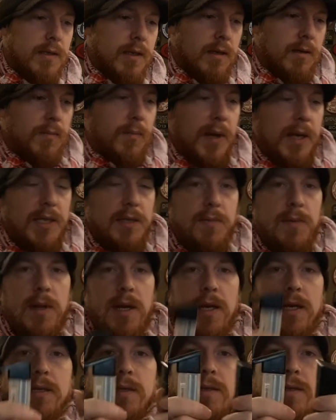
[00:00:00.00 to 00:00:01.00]
little base
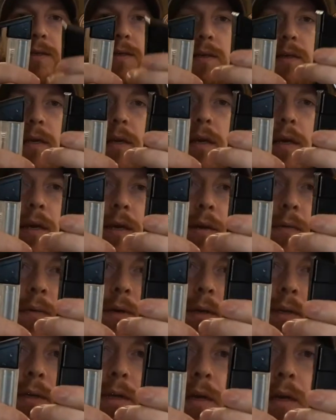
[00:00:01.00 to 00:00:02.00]
plates
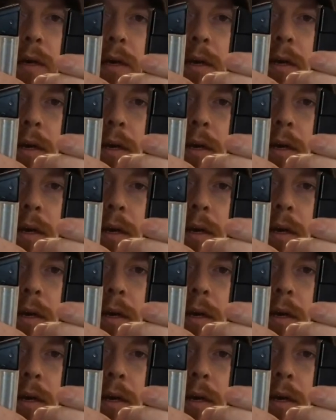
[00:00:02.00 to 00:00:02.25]
which are